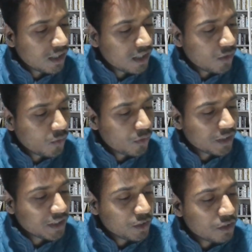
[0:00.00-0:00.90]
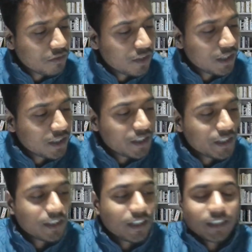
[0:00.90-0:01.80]
Working of
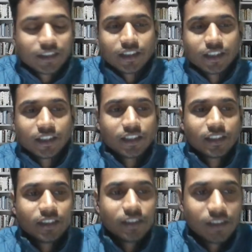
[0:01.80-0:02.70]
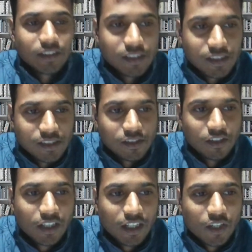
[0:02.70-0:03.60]
alternator and generator.
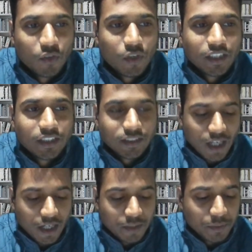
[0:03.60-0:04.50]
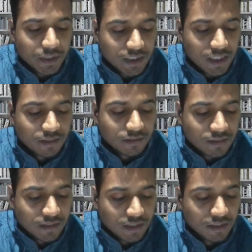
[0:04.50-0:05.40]
Okay, what is armature
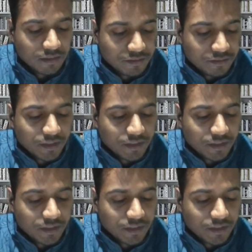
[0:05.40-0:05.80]
and field